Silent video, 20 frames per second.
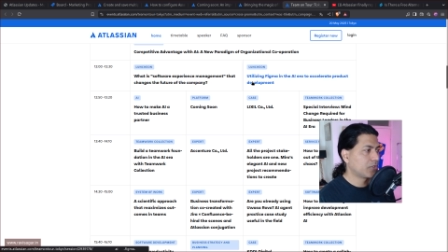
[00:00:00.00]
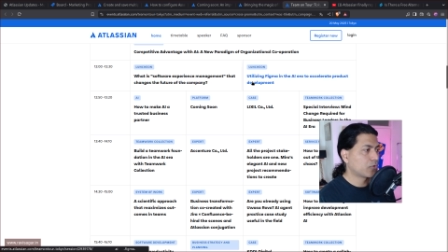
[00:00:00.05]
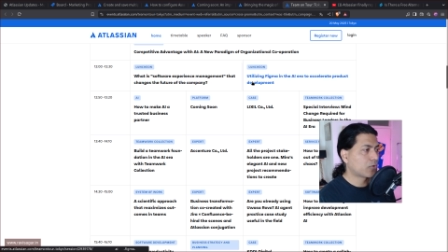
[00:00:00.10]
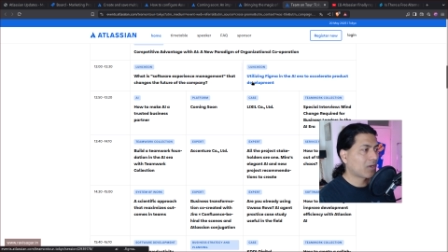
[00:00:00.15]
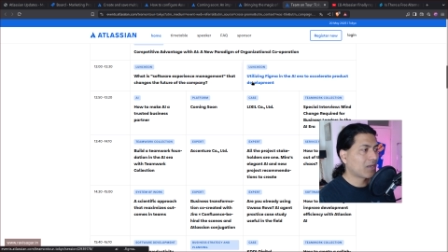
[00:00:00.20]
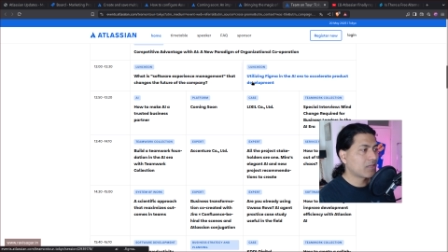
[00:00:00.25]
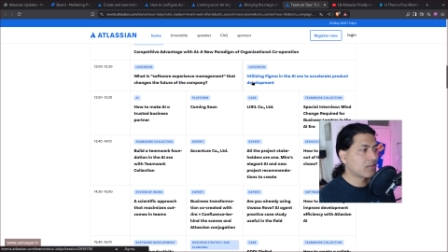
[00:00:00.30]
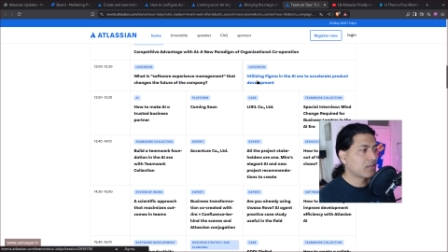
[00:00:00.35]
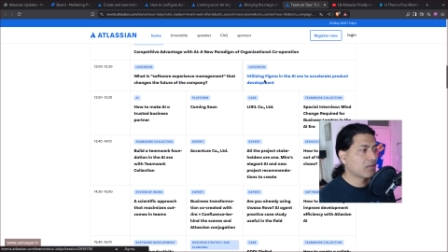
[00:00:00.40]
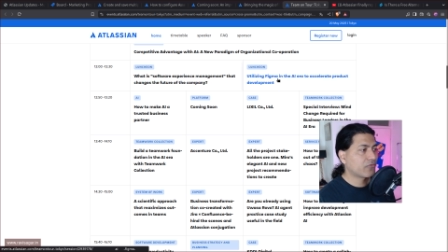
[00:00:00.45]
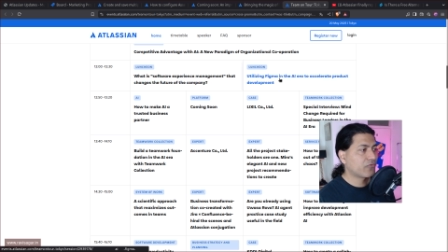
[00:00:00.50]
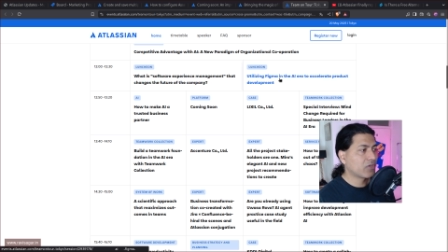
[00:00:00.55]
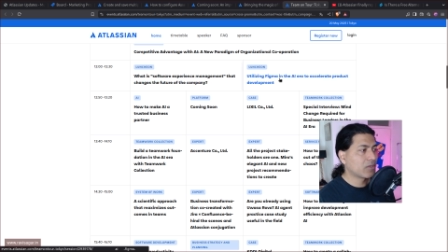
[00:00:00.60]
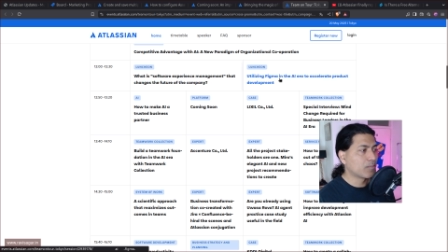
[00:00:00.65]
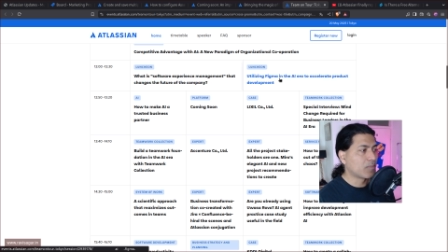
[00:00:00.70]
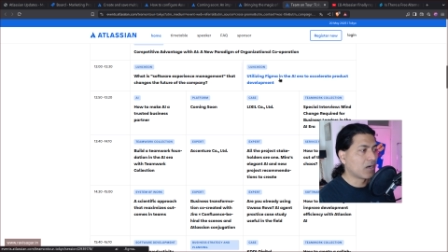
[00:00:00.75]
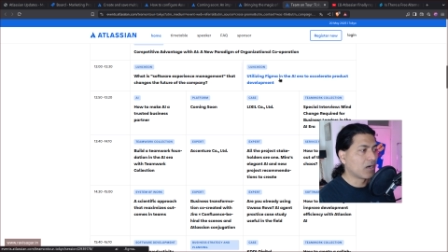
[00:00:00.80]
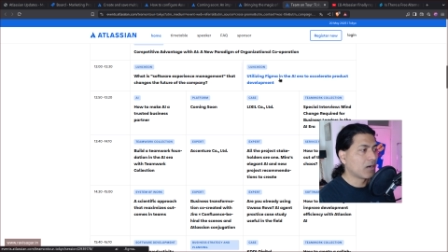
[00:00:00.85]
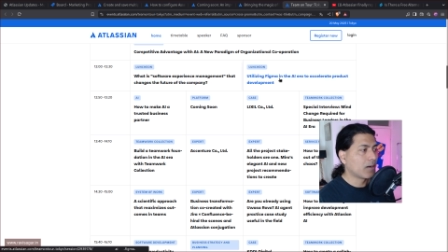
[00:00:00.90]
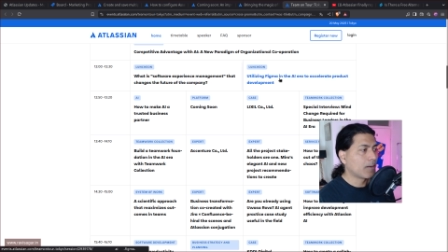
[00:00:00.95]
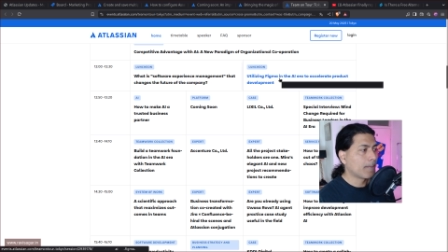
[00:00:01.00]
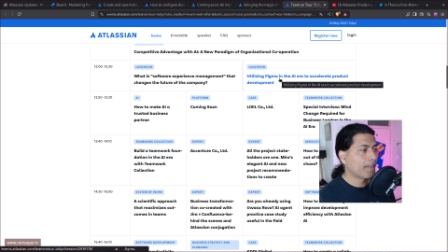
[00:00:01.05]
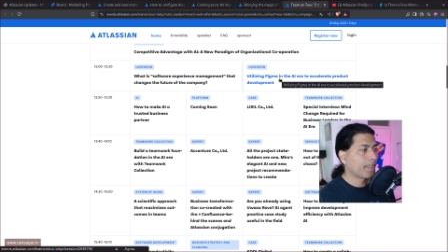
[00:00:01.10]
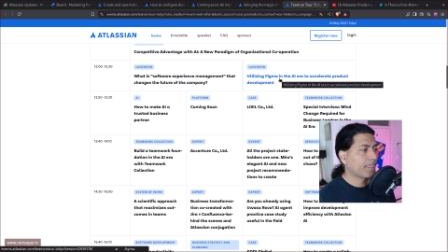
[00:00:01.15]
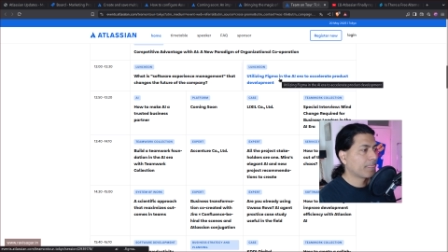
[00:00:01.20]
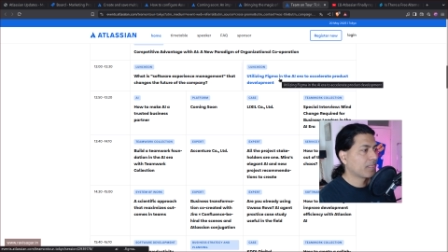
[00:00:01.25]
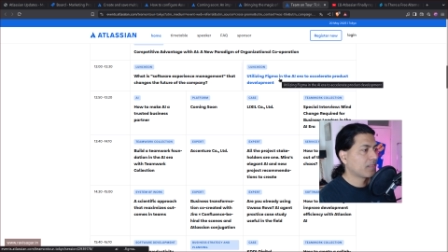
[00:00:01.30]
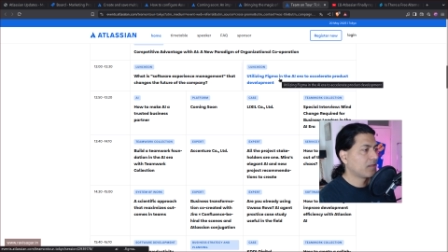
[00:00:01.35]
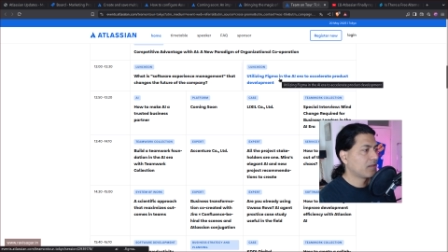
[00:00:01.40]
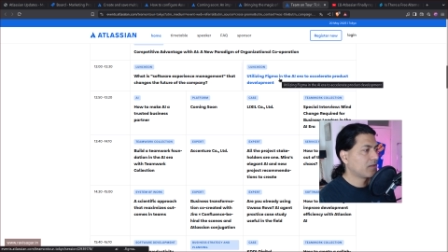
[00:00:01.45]
Utilizing Figma,
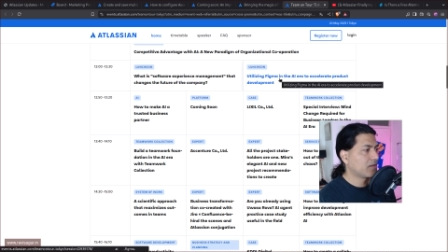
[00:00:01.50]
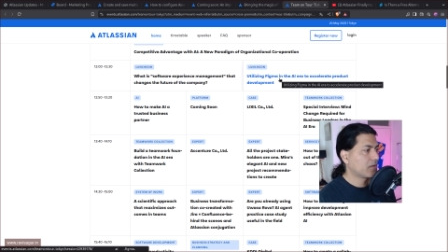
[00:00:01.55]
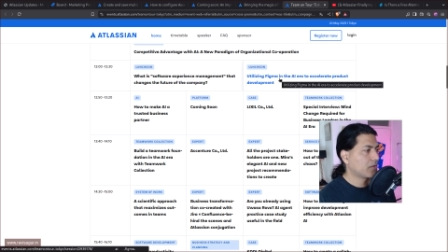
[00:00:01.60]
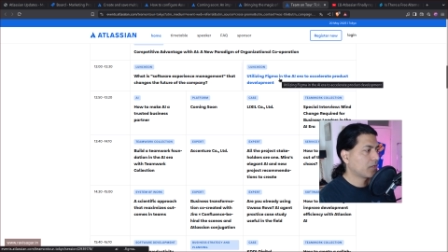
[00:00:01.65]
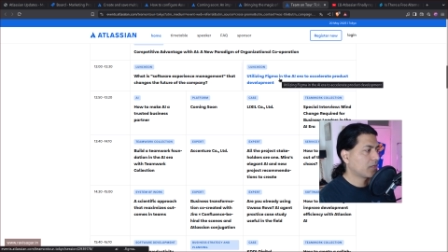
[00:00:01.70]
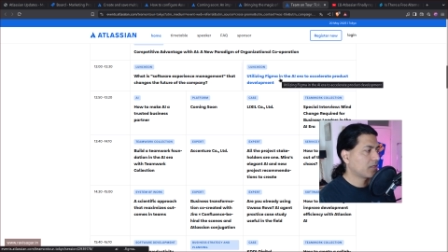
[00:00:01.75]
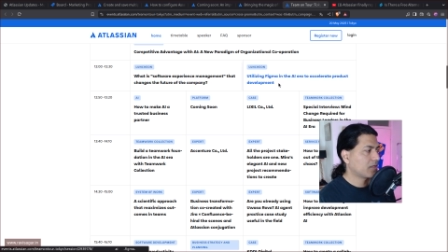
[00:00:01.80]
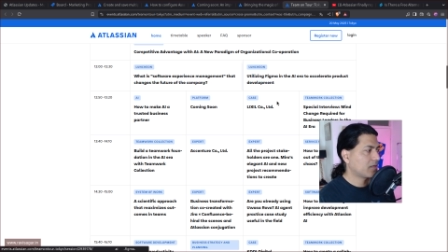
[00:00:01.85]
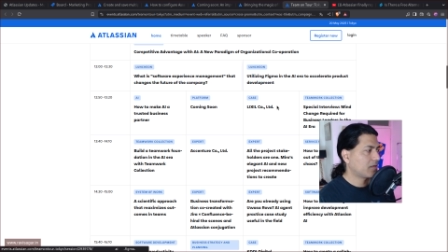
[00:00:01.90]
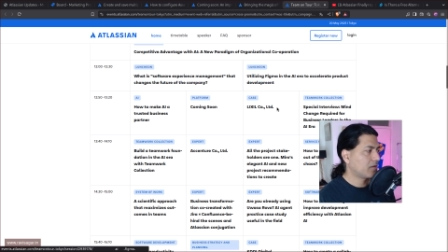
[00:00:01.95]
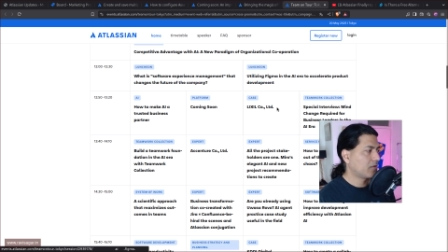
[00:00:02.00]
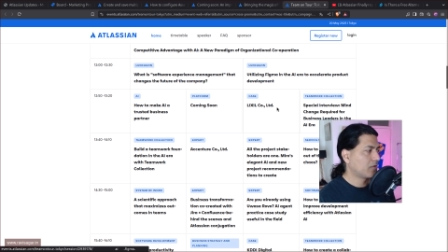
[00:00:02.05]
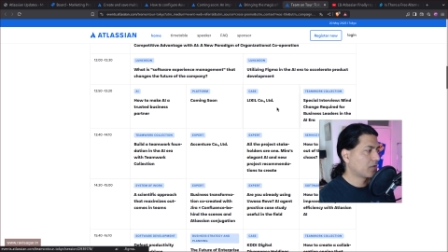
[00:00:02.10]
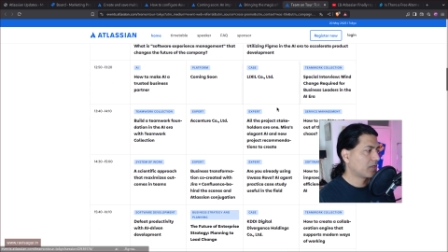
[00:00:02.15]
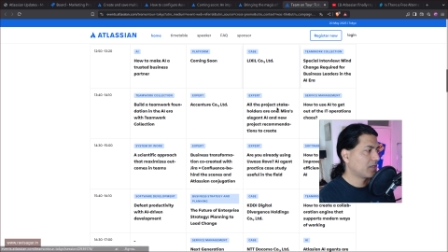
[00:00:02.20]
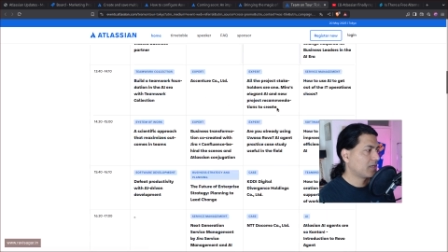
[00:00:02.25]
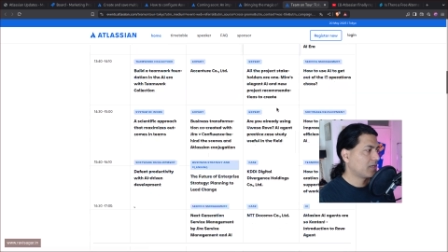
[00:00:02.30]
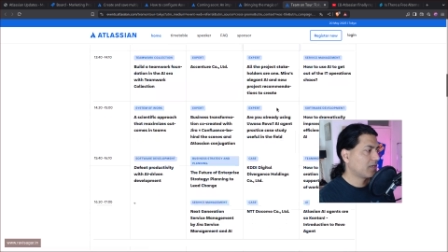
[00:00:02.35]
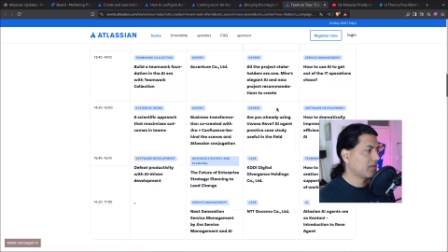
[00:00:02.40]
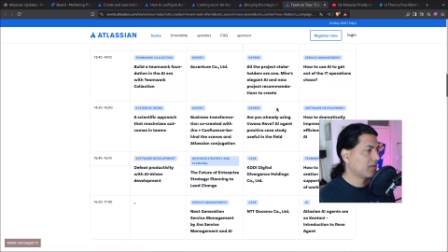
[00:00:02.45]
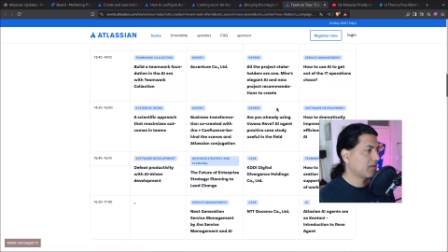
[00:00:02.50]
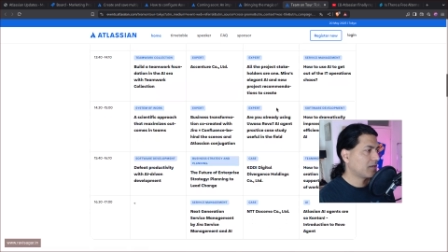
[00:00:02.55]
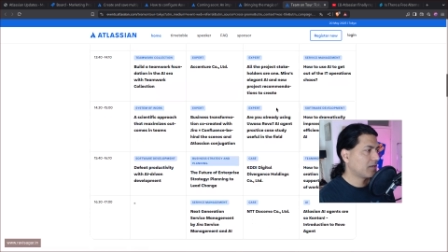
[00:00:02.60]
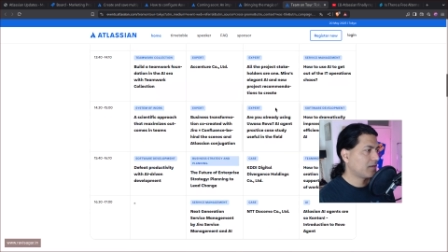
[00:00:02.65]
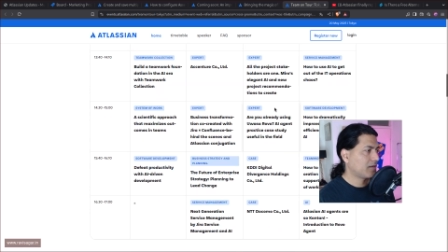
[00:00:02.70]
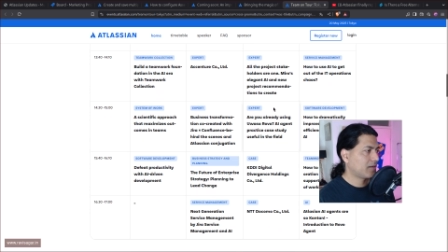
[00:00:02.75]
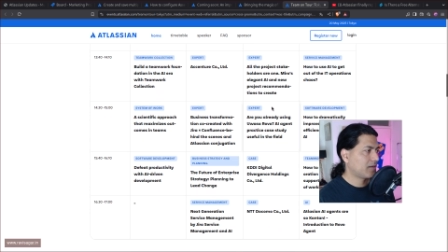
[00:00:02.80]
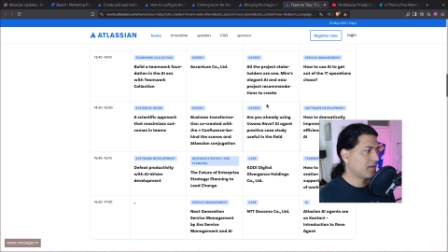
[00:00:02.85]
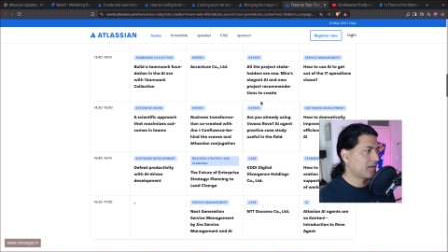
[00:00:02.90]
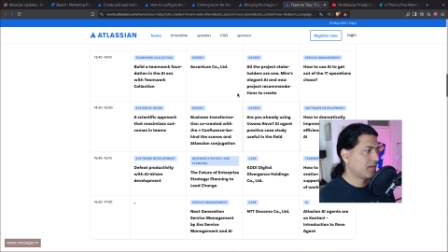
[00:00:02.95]
okay,
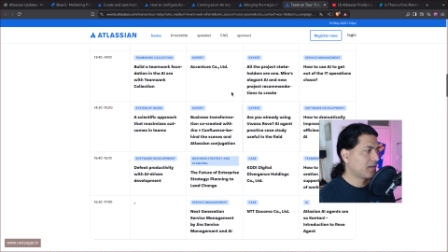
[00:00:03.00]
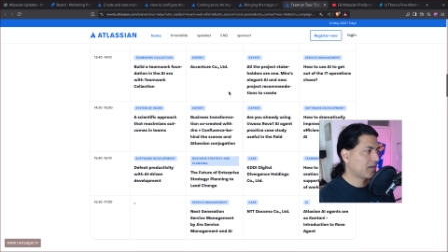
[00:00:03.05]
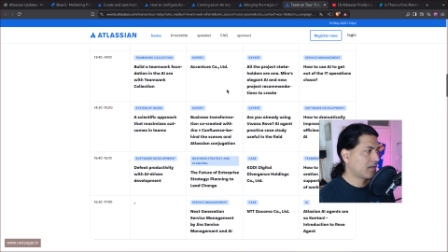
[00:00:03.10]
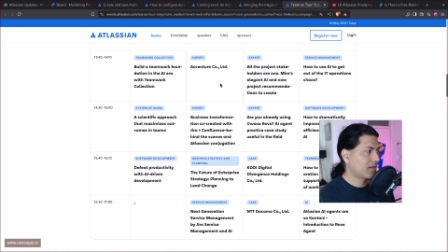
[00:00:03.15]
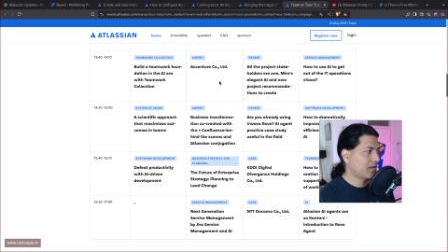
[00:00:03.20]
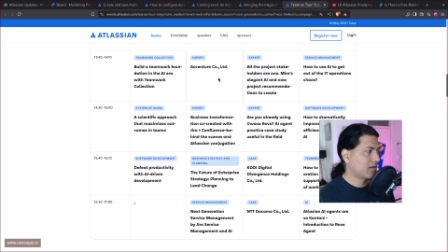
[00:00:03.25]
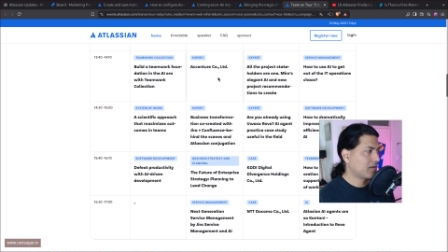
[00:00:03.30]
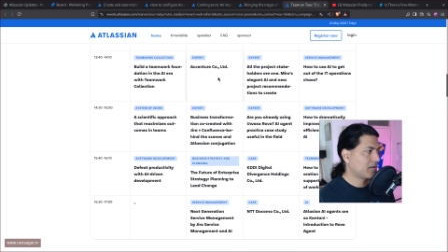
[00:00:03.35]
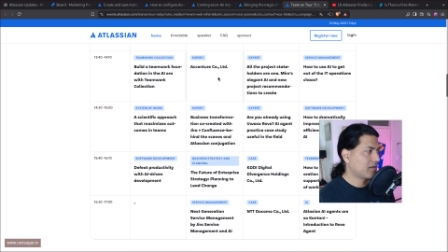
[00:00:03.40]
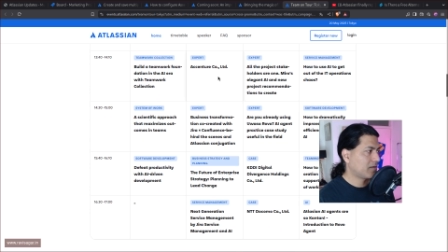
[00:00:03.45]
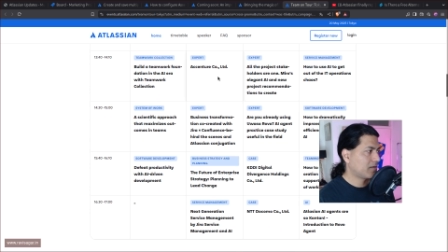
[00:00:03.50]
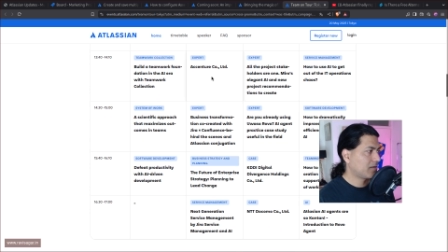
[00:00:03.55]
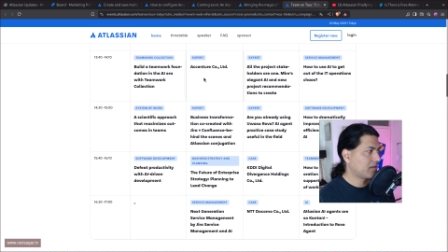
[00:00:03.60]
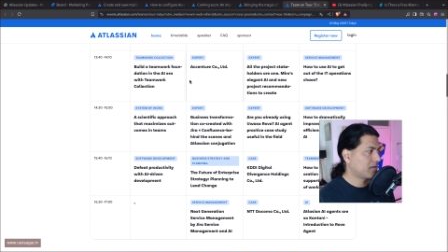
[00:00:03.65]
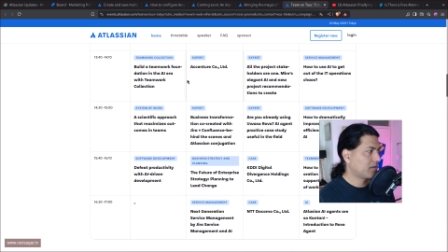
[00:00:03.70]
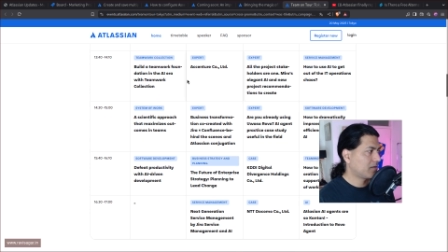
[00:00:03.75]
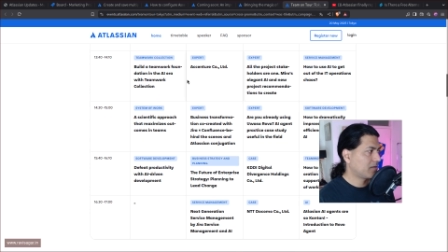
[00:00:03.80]
and